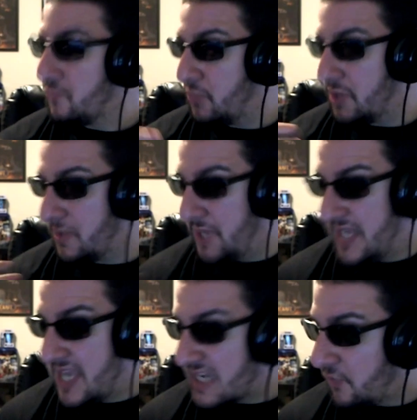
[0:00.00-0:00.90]
But the
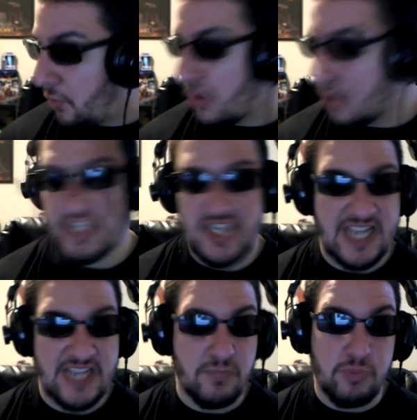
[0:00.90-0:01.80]
PS4 just
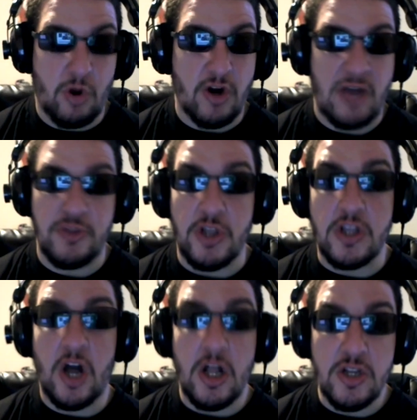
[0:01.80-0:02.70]
has brought out the
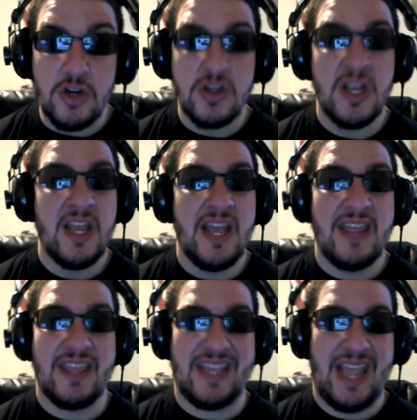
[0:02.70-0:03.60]
color.
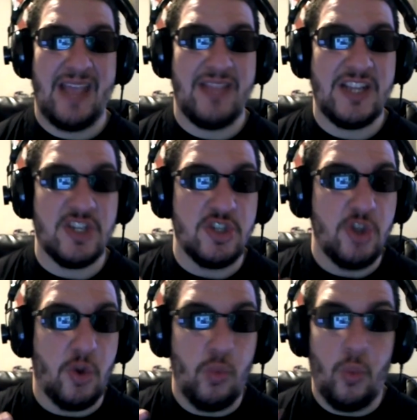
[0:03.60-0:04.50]
They just
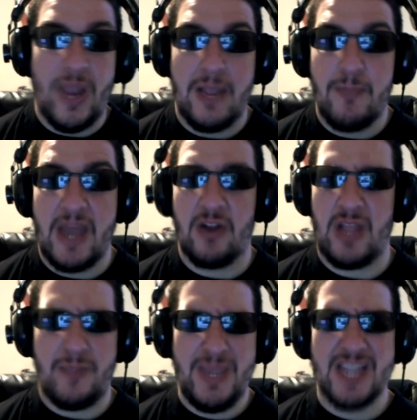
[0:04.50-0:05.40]
look way better.
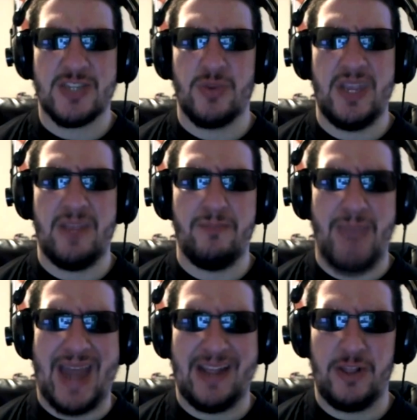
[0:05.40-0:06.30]
Like PS3
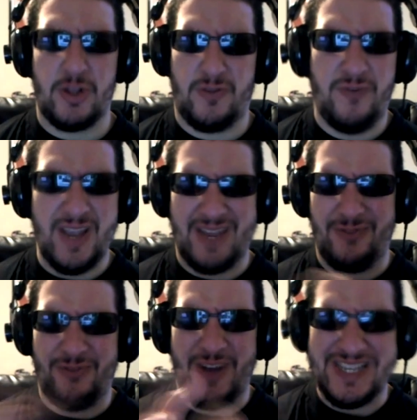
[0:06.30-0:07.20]
Madden looked fucking
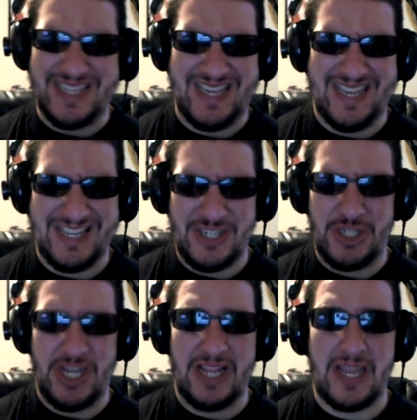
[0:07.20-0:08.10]
fuzzy and
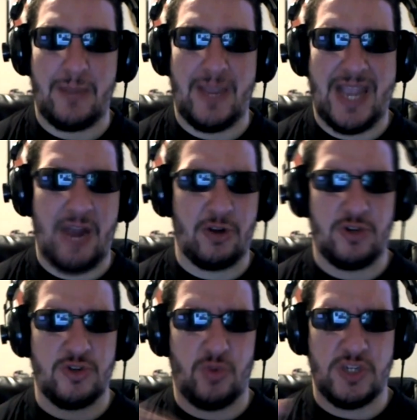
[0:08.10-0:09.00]
shit. Like my
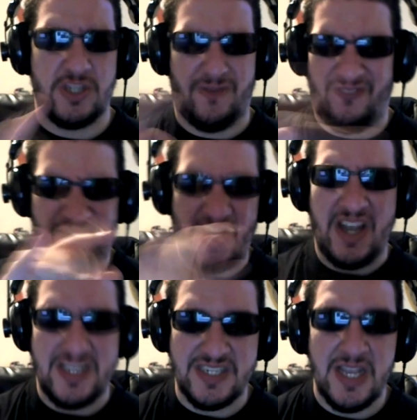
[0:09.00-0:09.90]
characters were just
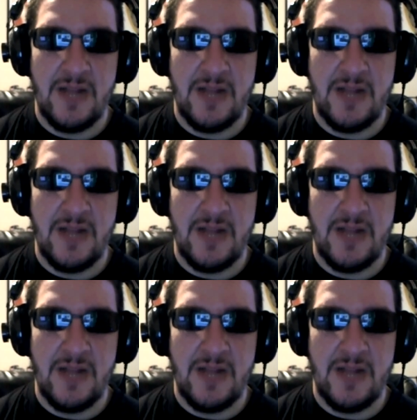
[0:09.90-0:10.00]
fuzz.